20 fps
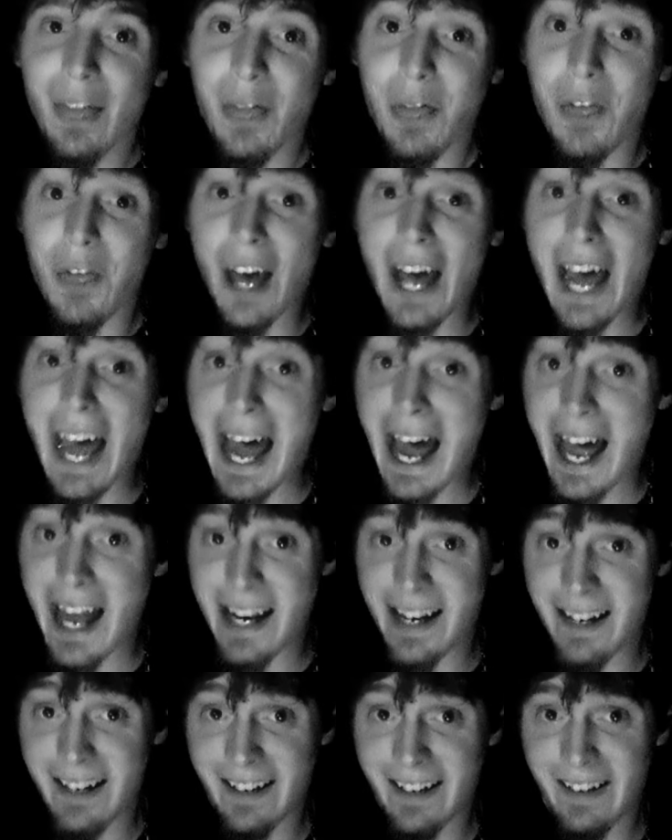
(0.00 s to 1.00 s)
That
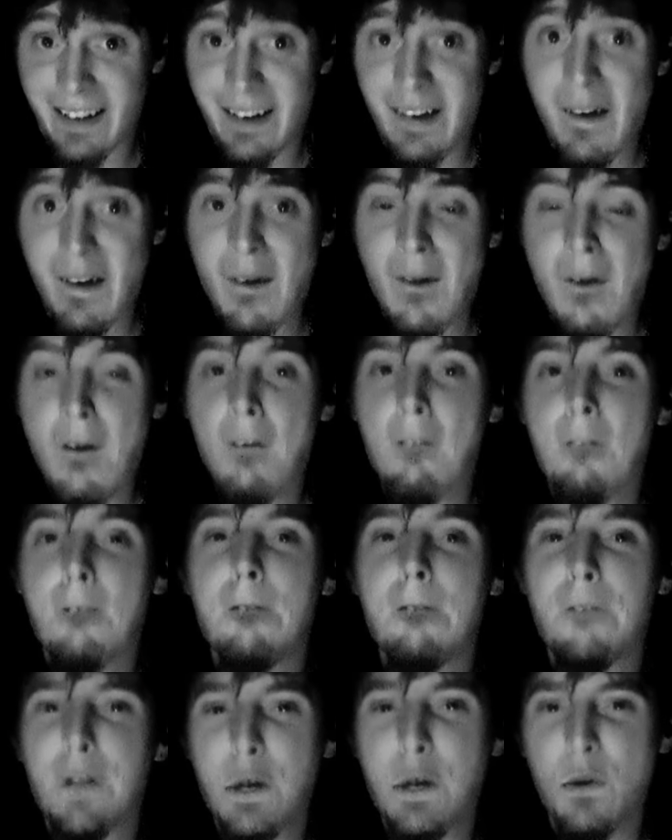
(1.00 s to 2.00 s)

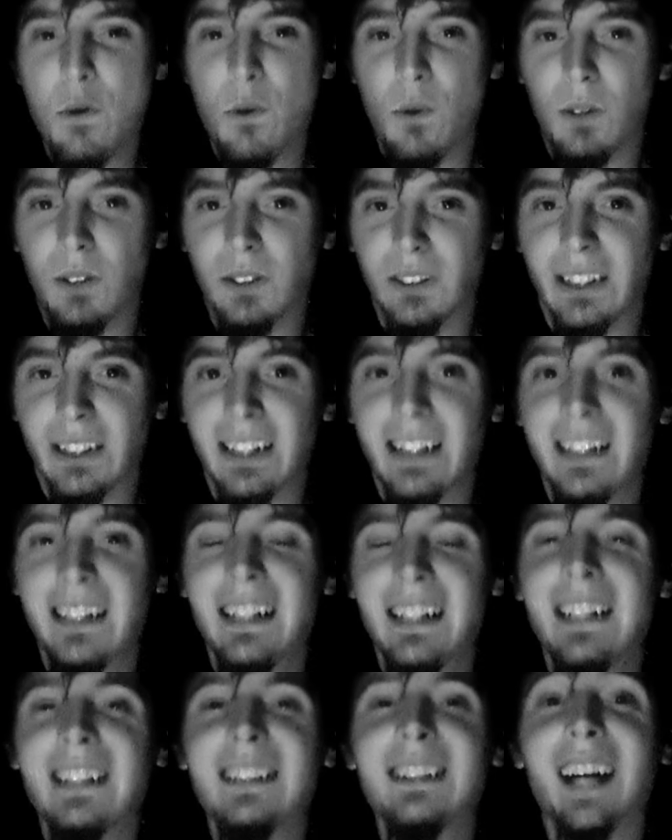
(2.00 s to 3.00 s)
fueled
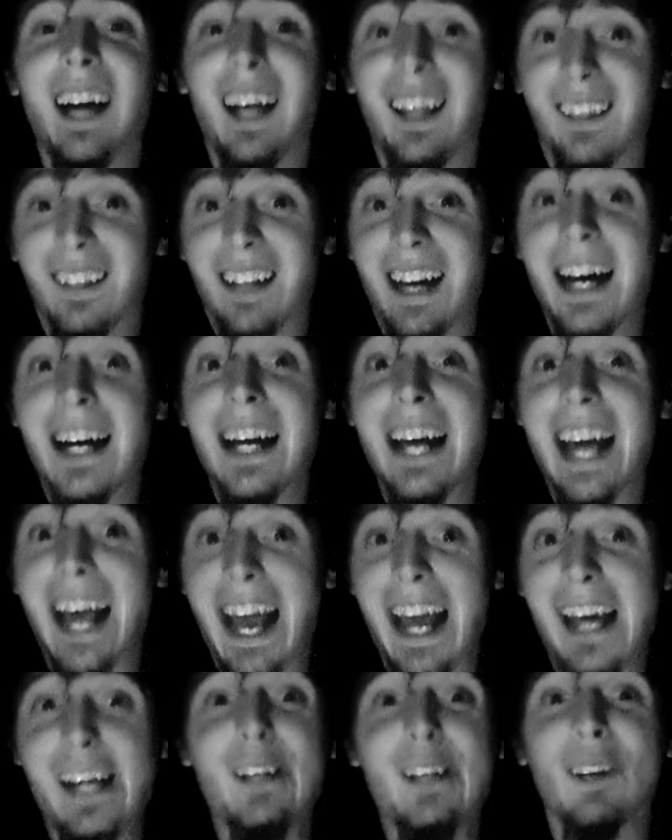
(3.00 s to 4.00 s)
a lot of
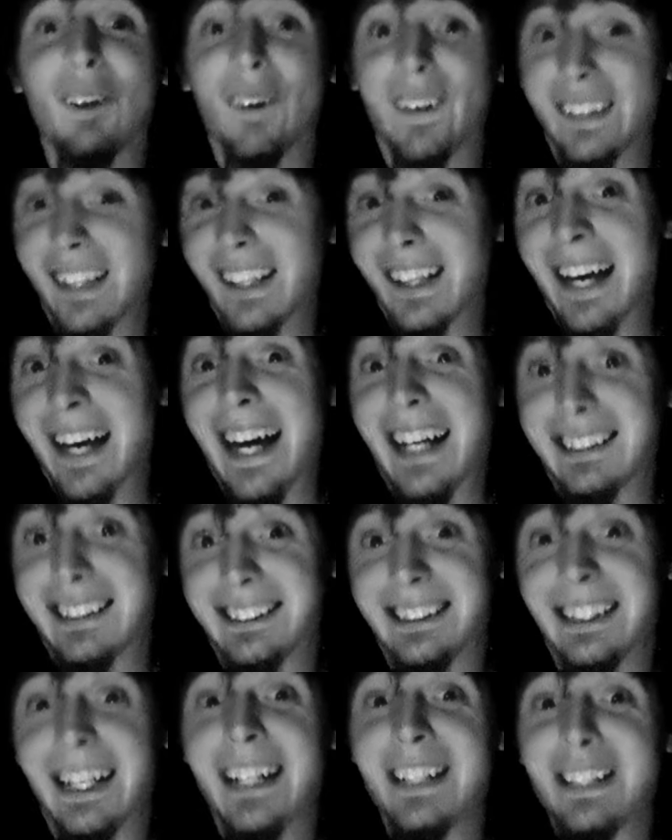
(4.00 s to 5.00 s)
anger in the
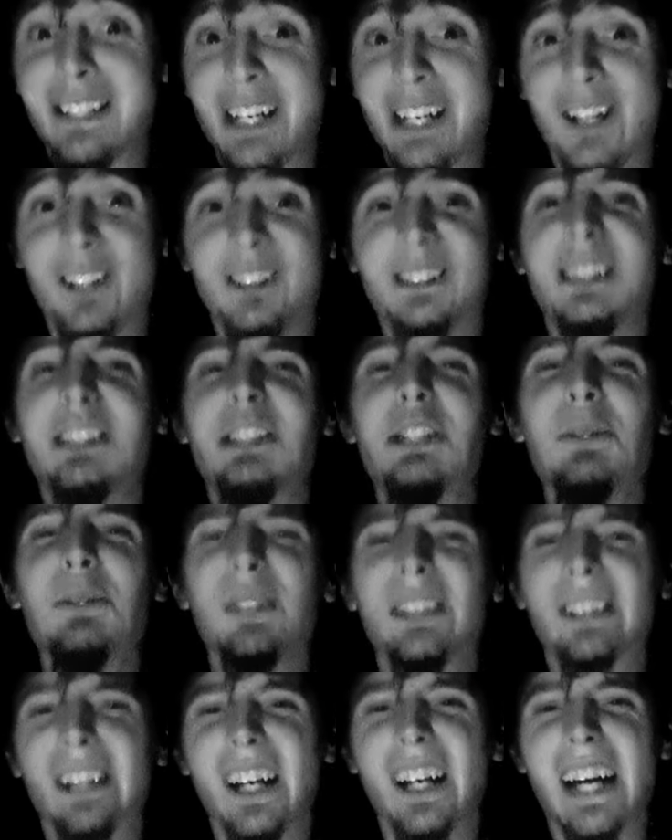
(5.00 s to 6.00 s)
last 10 years, and you
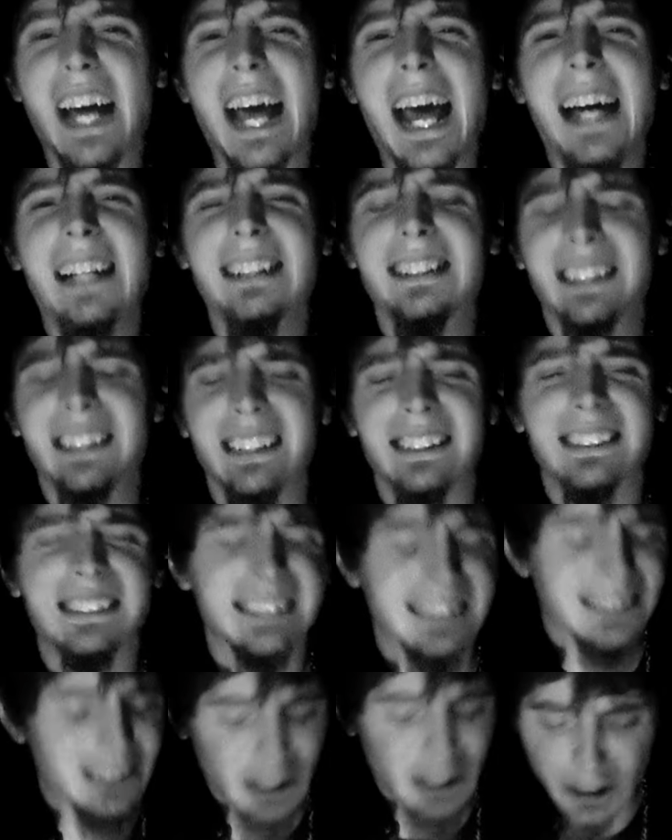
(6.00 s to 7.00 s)
thought I had to
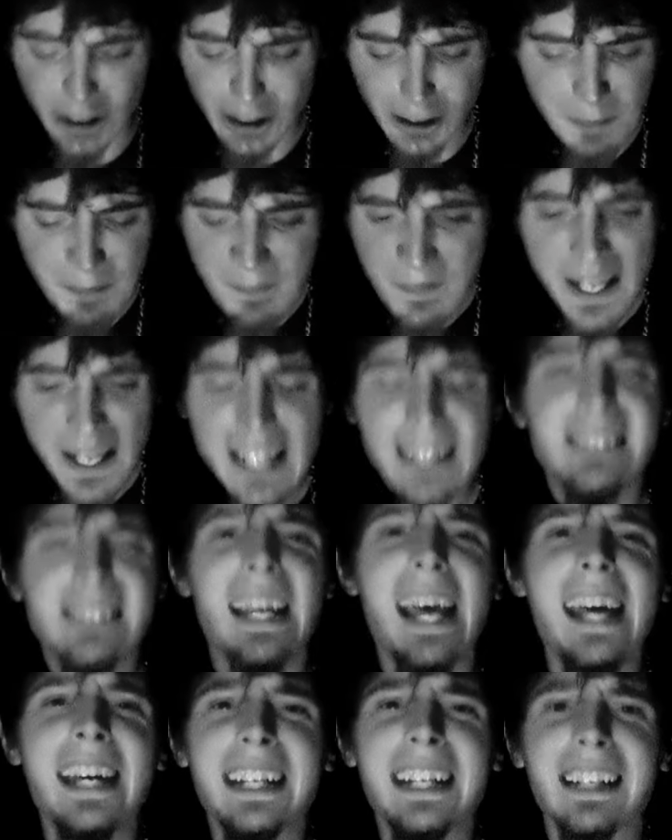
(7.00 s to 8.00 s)
just
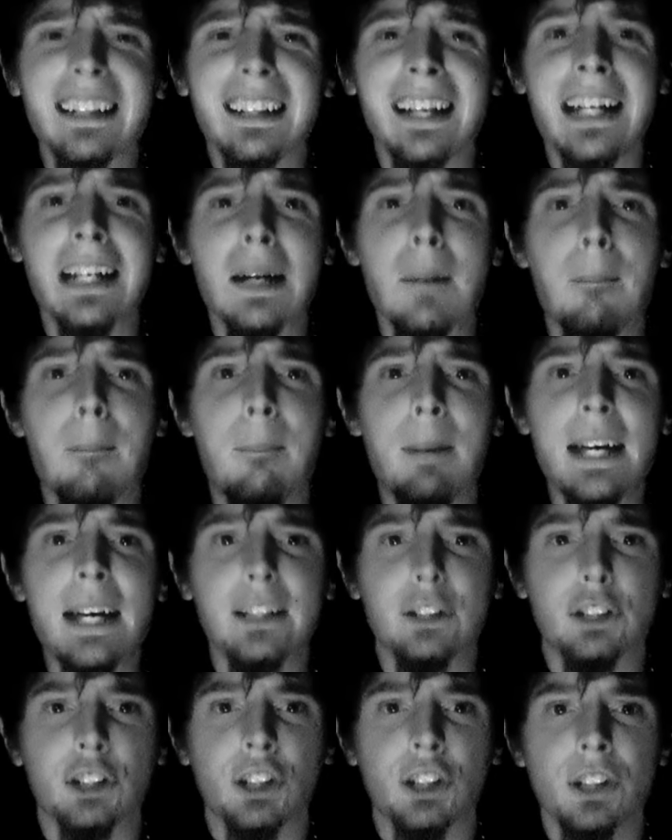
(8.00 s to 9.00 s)
take it like a
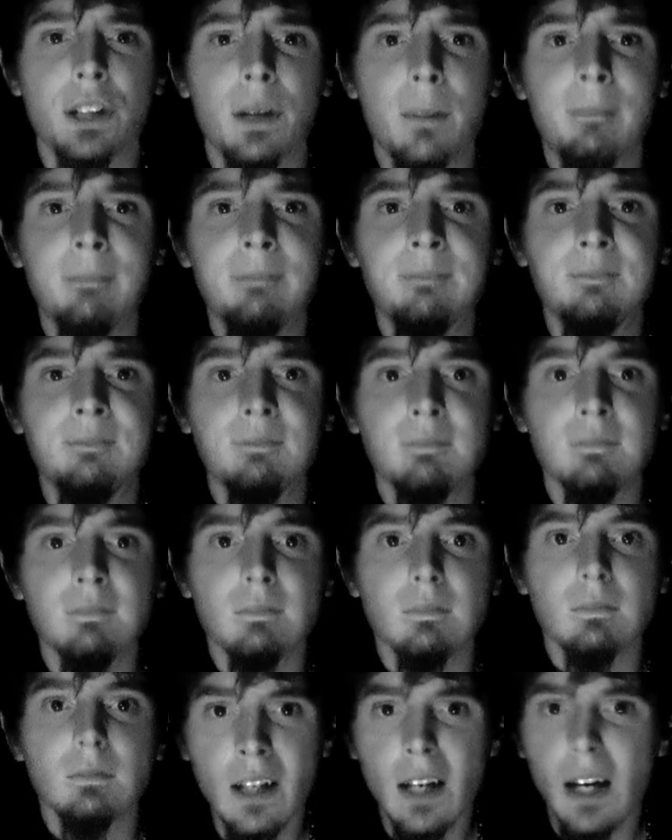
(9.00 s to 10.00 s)
bitch.
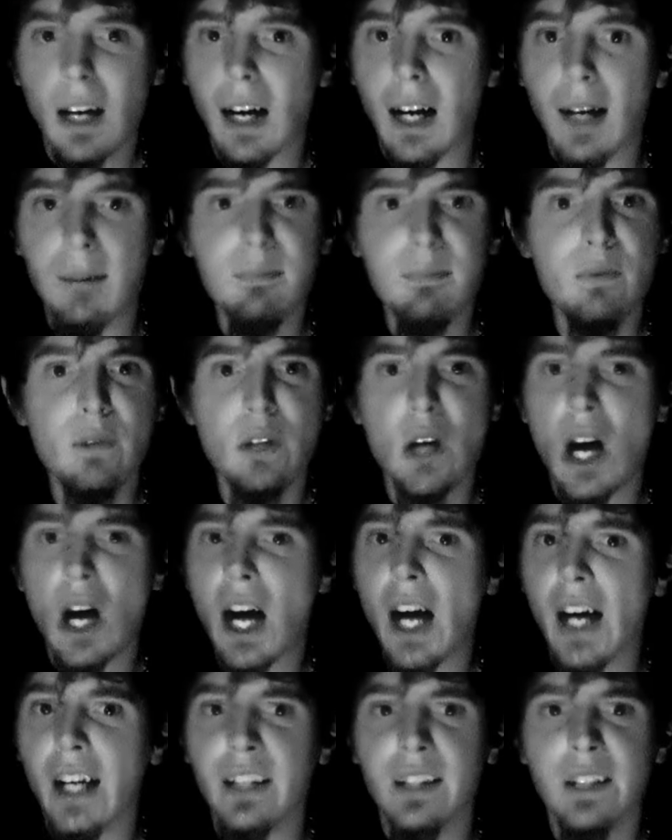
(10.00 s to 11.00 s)
I'm
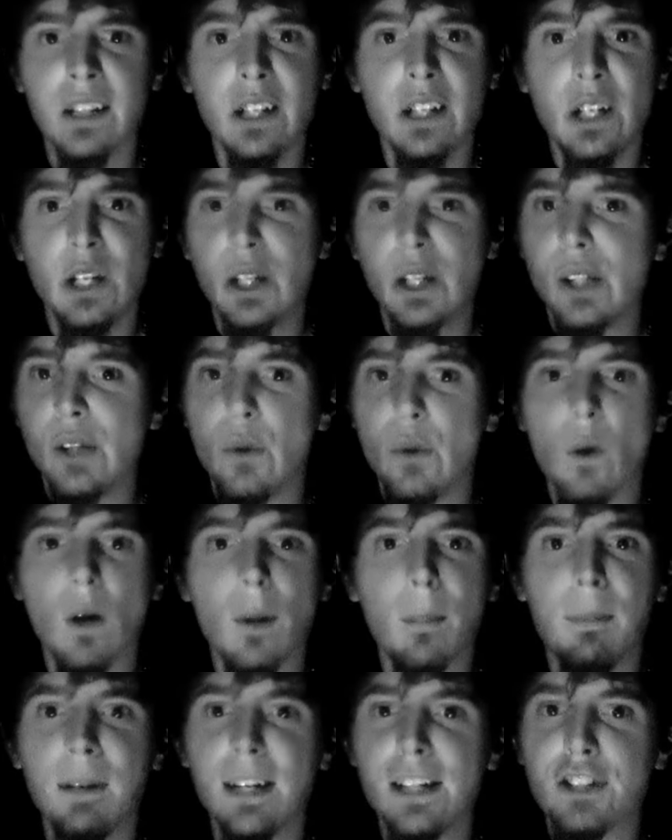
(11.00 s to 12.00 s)
not your
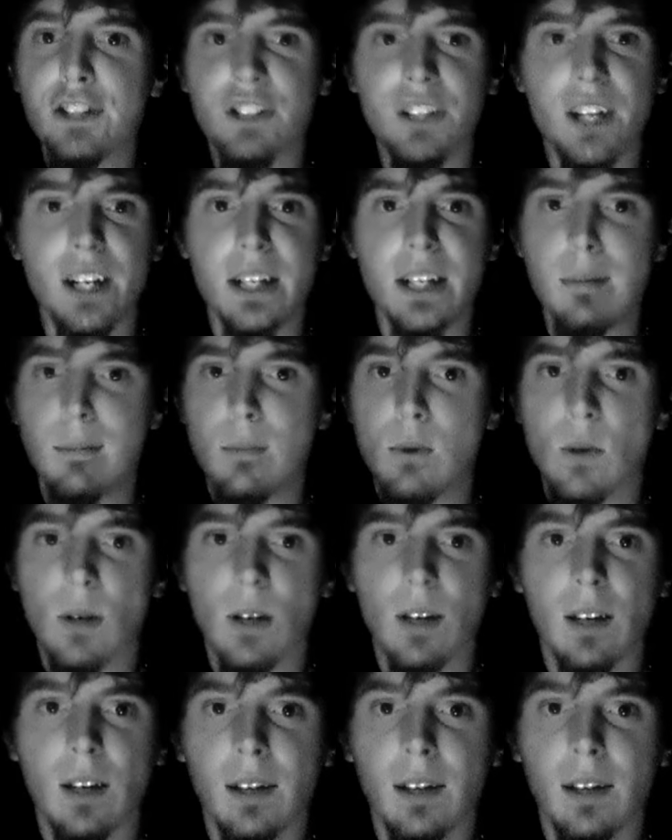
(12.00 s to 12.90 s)
bitch anymore.